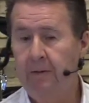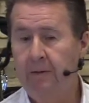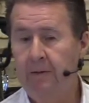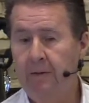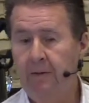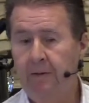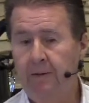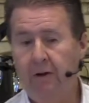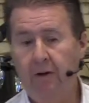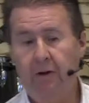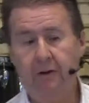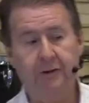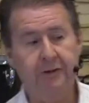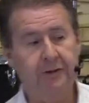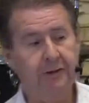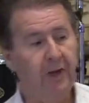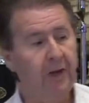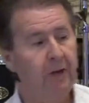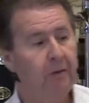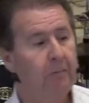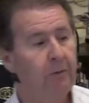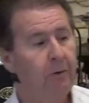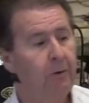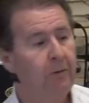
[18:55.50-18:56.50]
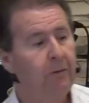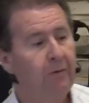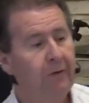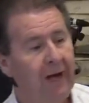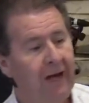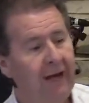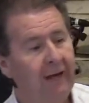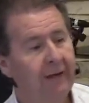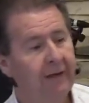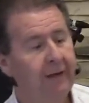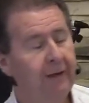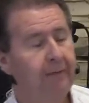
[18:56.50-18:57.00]
There are some who
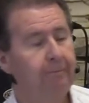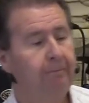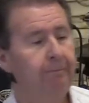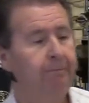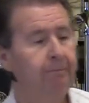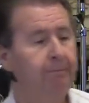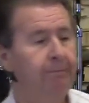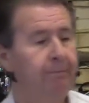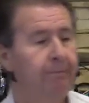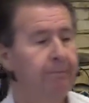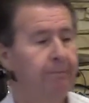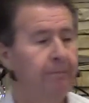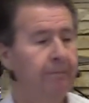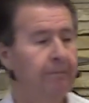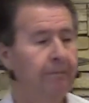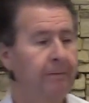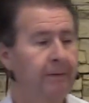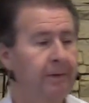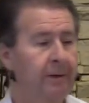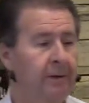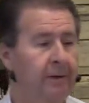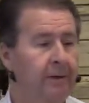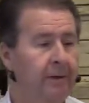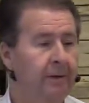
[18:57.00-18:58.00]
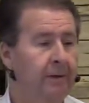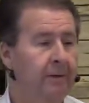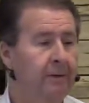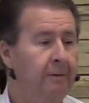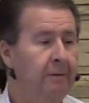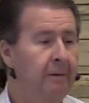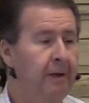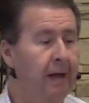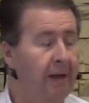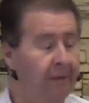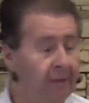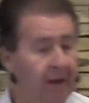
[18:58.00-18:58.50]
find him and